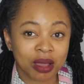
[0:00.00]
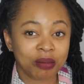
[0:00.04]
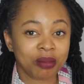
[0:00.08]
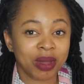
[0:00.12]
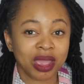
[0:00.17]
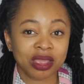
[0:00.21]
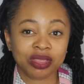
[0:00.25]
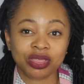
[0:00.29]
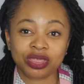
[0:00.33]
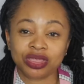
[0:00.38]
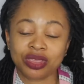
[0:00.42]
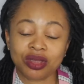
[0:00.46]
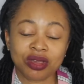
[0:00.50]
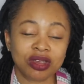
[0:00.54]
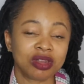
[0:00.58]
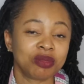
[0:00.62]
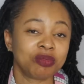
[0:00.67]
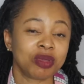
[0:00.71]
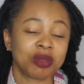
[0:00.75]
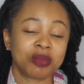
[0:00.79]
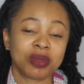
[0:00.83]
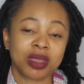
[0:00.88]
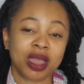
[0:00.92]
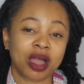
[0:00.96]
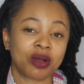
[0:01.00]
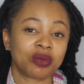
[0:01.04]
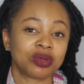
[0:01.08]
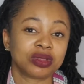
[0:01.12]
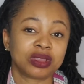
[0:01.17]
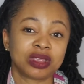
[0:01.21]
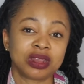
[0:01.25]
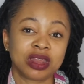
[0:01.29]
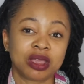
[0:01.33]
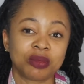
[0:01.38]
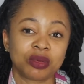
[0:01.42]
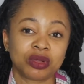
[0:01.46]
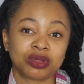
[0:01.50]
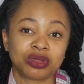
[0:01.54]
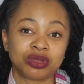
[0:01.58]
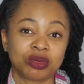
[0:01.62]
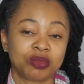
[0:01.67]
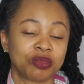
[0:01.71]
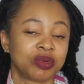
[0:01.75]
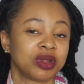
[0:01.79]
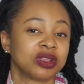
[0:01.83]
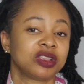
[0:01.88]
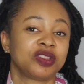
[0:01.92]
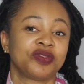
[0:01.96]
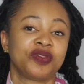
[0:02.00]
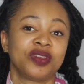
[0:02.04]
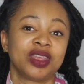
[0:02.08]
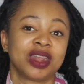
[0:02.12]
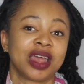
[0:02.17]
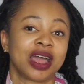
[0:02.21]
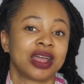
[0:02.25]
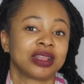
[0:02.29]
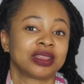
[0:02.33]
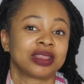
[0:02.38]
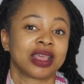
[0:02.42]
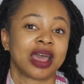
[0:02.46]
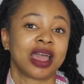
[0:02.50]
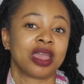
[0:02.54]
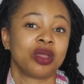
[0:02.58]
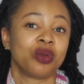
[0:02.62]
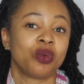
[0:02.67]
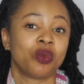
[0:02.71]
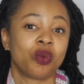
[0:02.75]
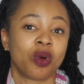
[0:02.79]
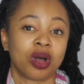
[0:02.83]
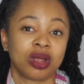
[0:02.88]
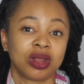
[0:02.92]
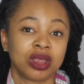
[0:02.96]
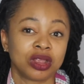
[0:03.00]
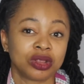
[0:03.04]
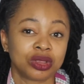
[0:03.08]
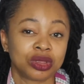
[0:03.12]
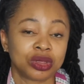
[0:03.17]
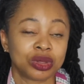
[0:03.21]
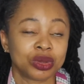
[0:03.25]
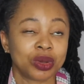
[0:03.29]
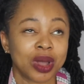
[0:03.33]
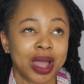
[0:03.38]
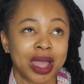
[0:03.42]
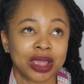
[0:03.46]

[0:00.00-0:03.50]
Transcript: My third baby, I wasn't able to breastfeed as I wanted to.